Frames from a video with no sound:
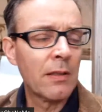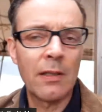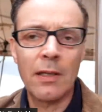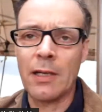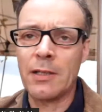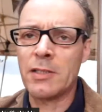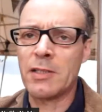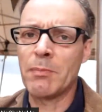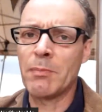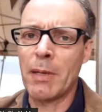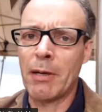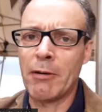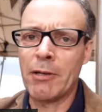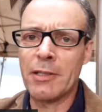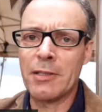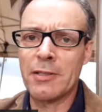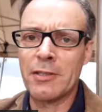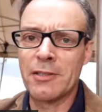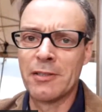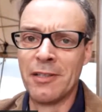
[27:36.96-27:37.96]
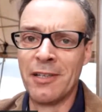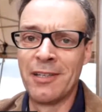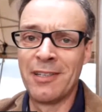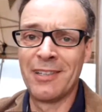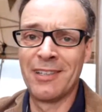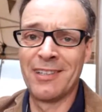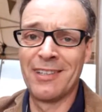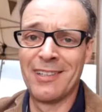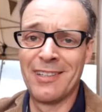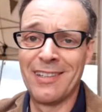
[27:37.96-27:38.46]
and some berries.
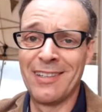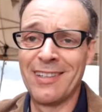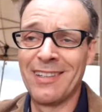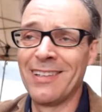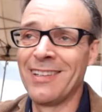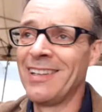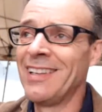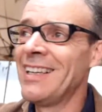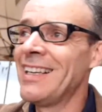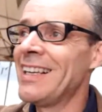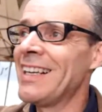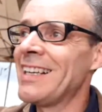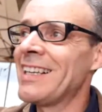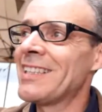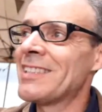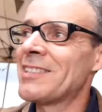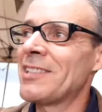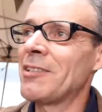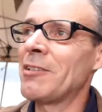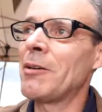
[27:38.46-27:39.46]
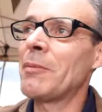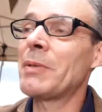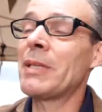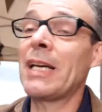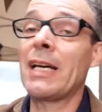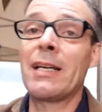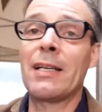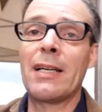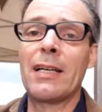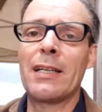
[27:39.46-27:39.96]
So, but
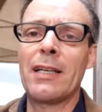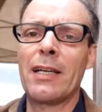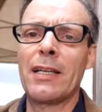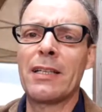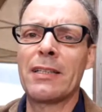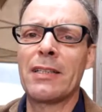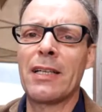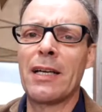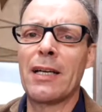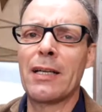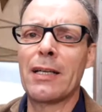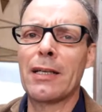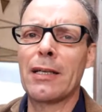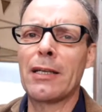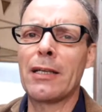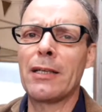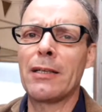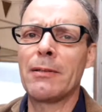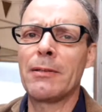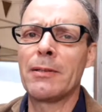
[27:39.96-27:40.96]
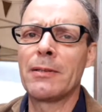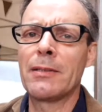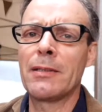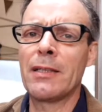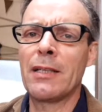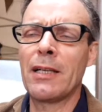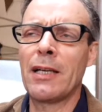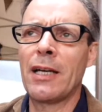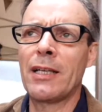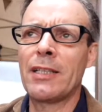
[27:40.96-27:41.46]

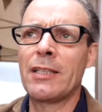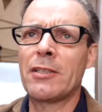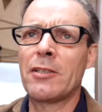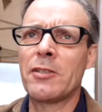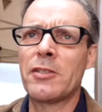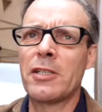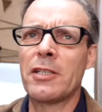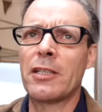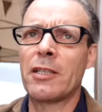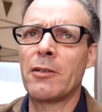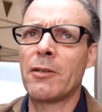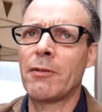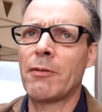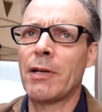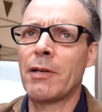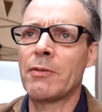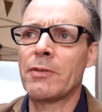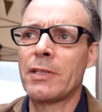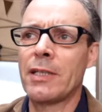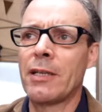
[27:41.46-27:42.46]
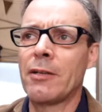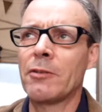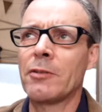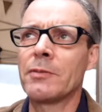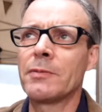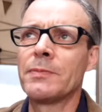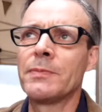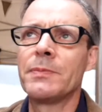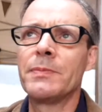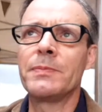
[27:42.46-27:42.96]
I did consider going around
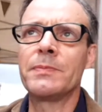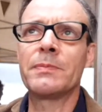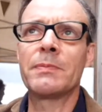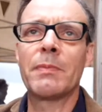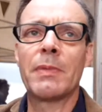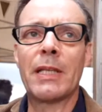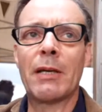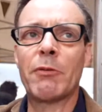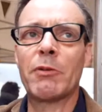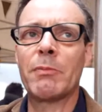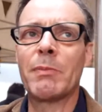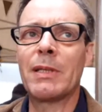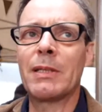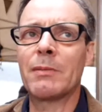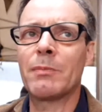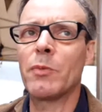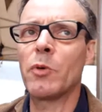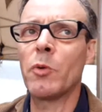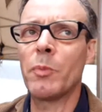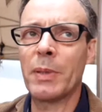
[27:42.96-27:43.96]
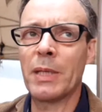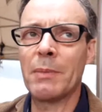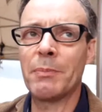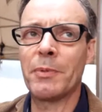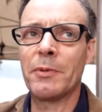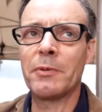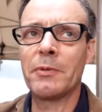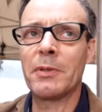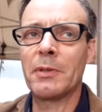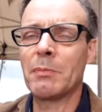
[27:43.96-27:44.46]
town, but that would have meant more
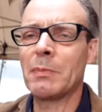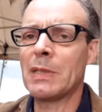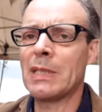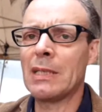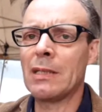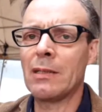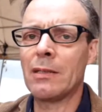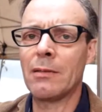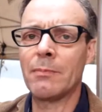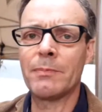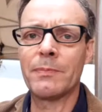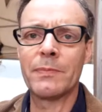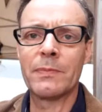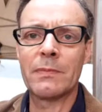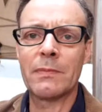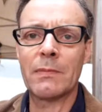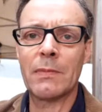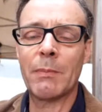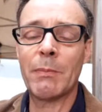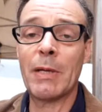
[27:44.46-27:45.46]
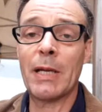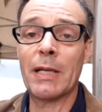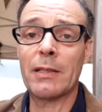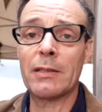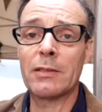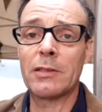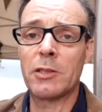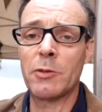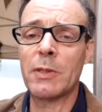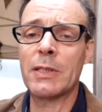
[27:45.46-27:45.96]
people.
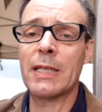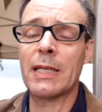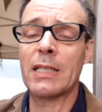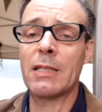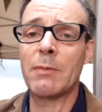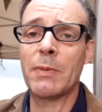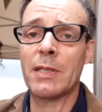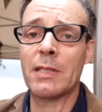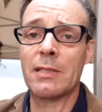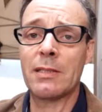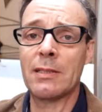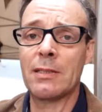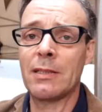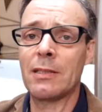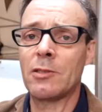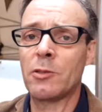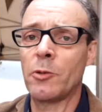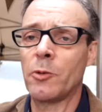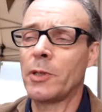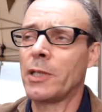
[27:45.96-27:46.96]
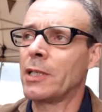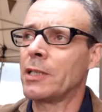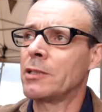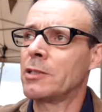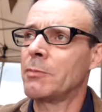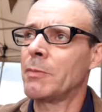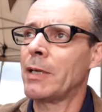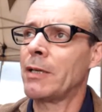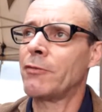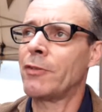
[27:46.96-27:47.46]
And doing that in a big city, talking
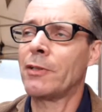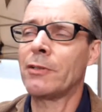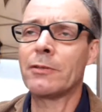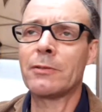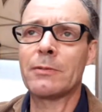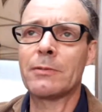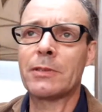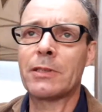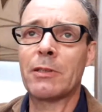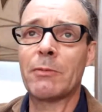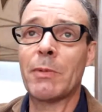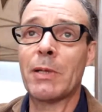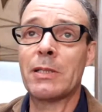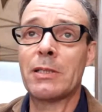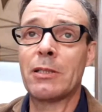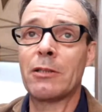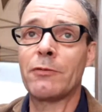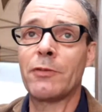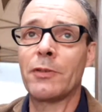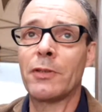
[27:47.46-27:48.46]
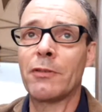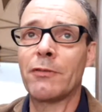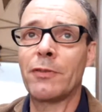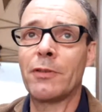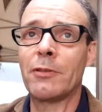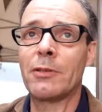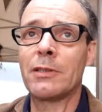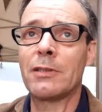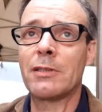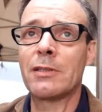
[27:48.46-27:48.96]
to myself on the
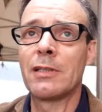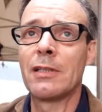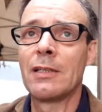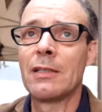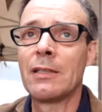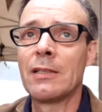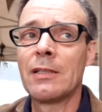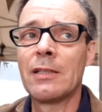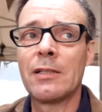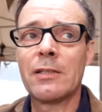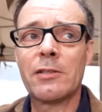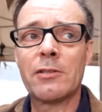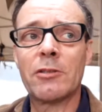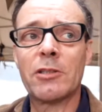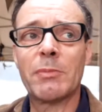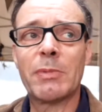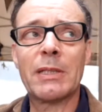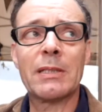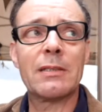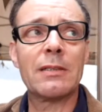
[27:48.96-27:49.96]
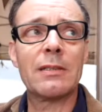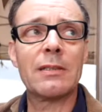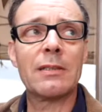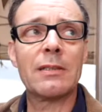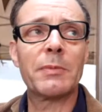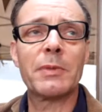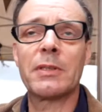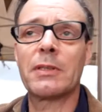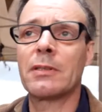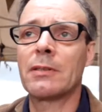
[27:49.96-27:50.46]
phone is not a big
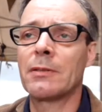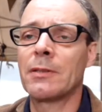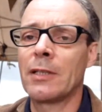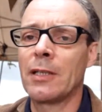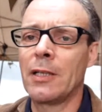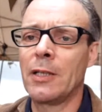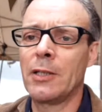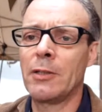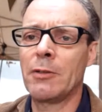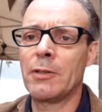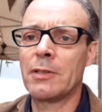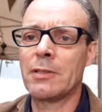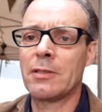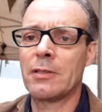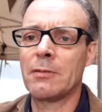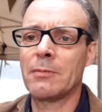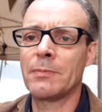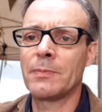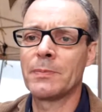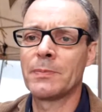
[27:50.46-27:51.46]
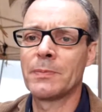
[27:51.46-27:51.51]
deal. But here it's